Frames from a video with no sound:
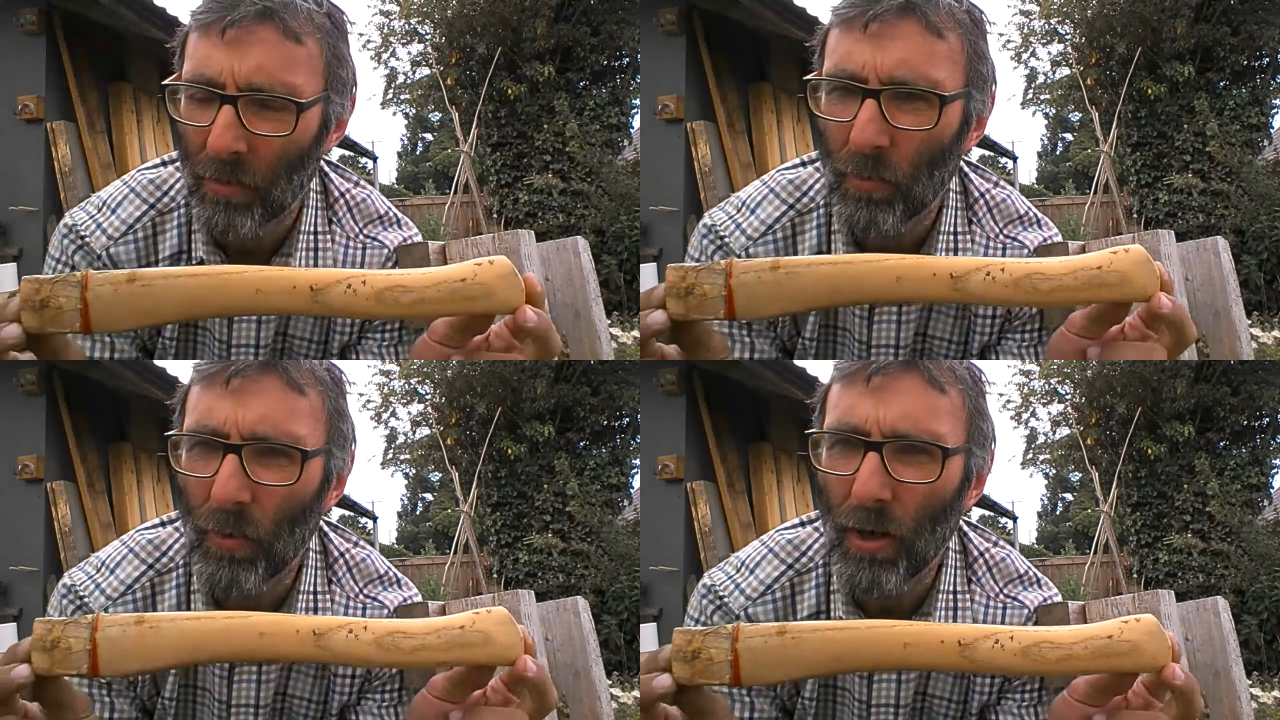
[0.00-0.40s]

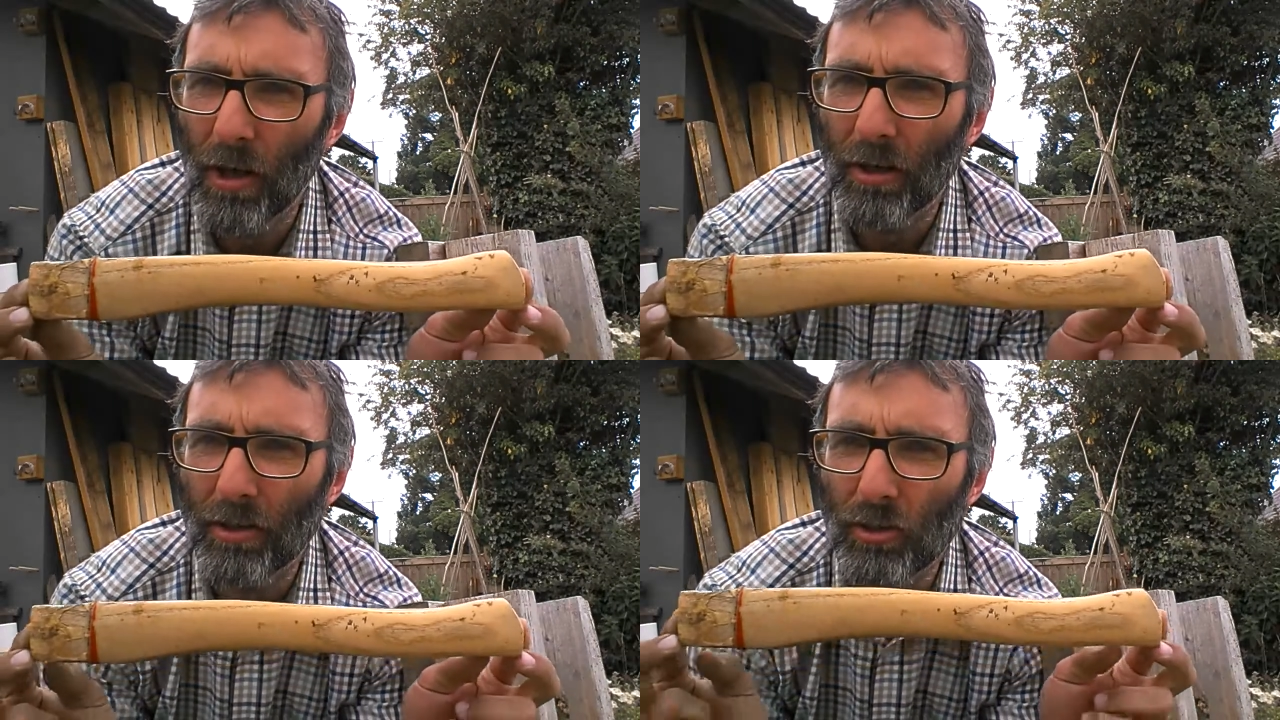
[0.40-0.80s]
what
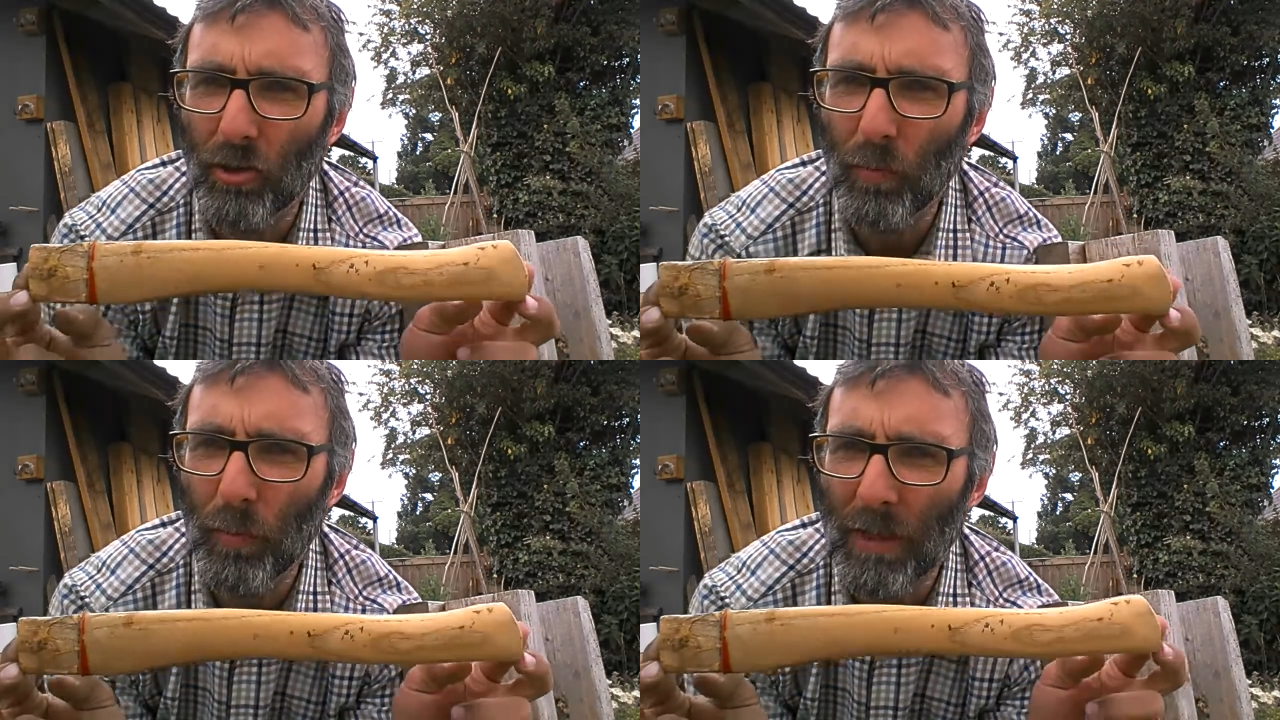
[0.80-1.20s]

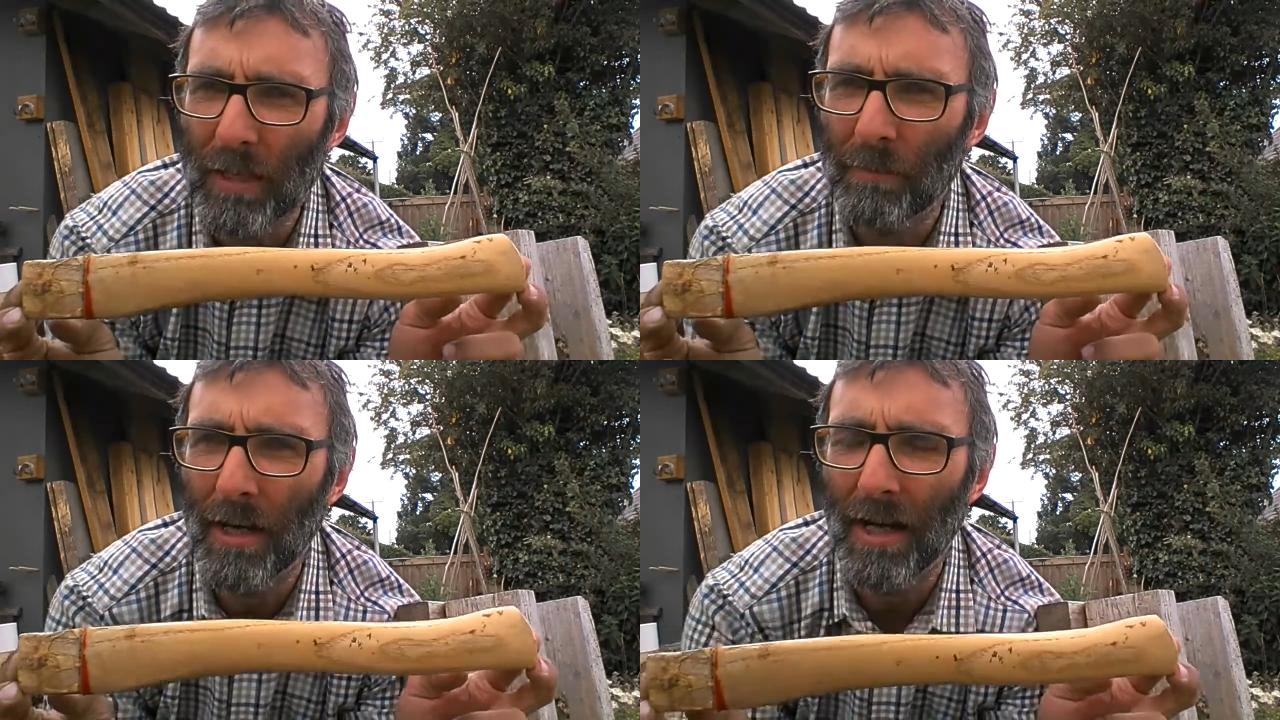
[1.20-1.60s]
should be
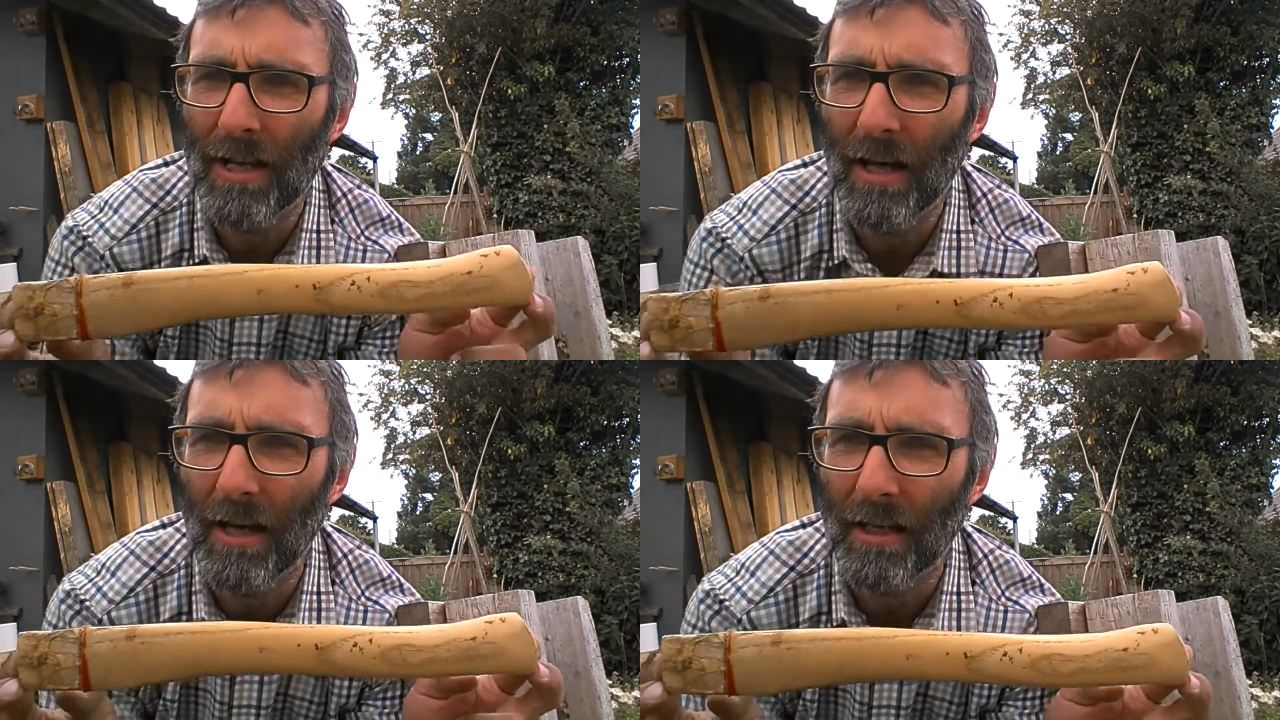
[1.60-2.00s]
in my
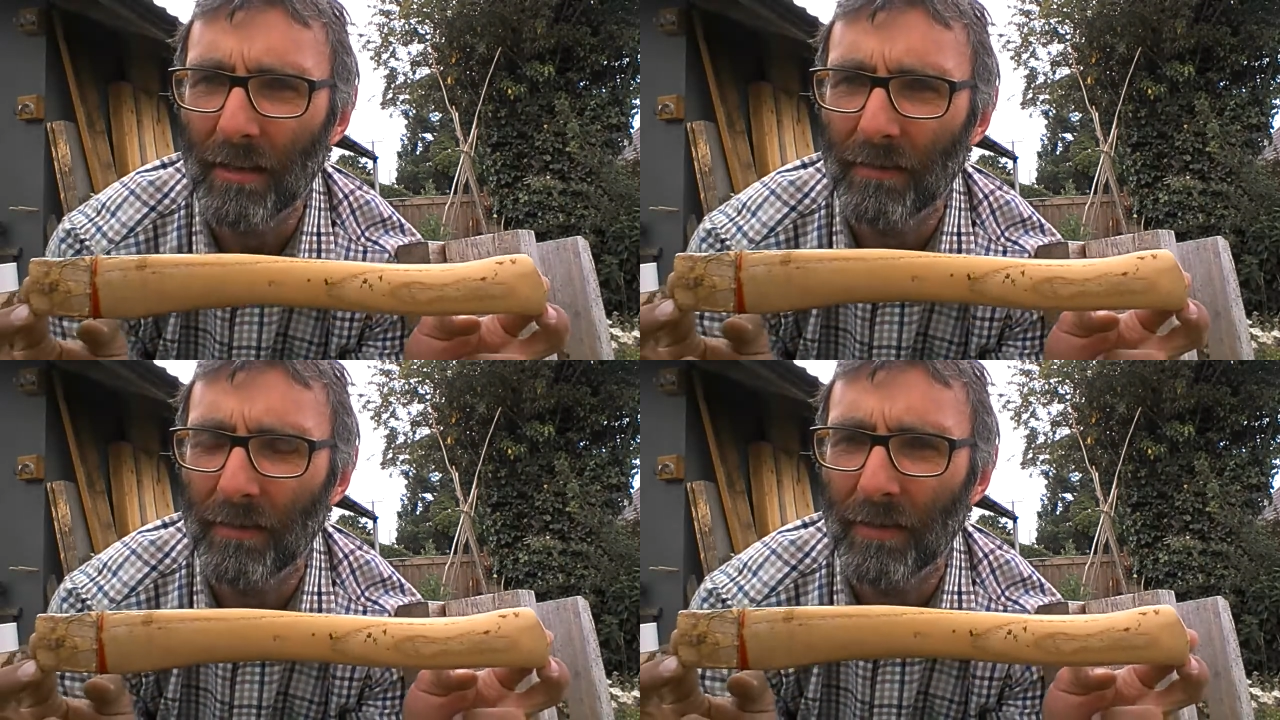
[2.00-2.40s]

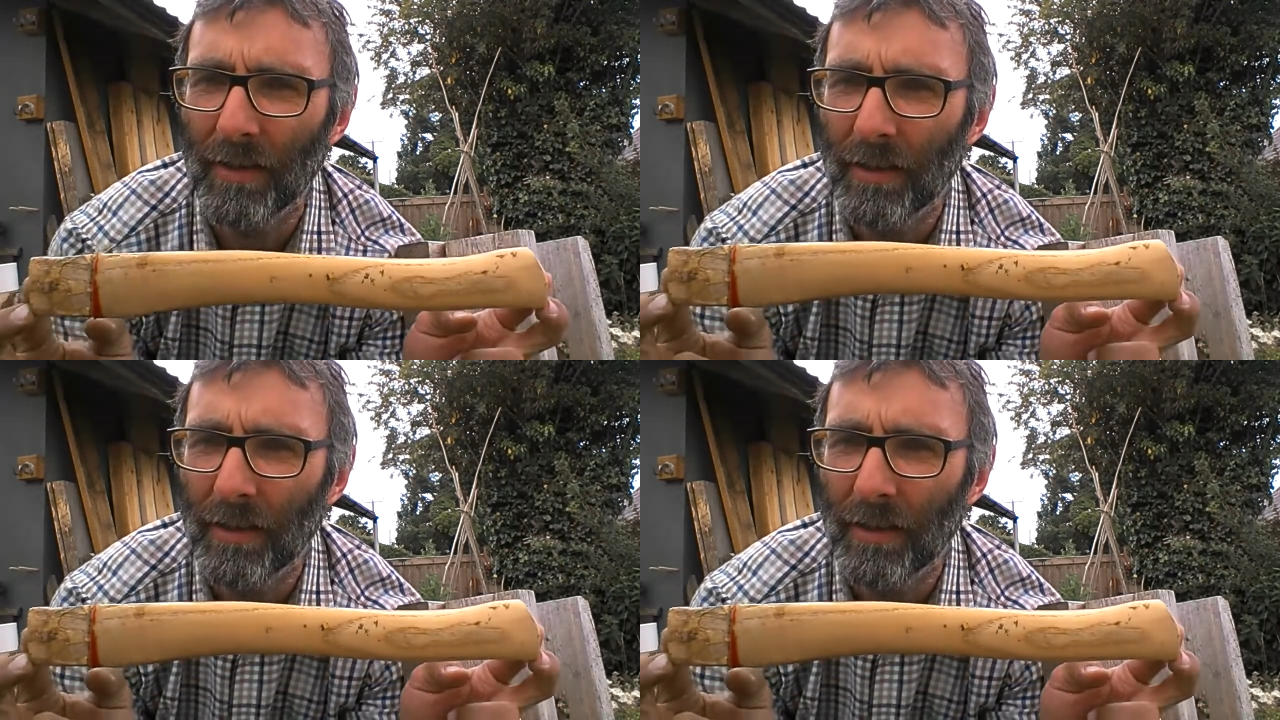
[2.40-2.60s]
life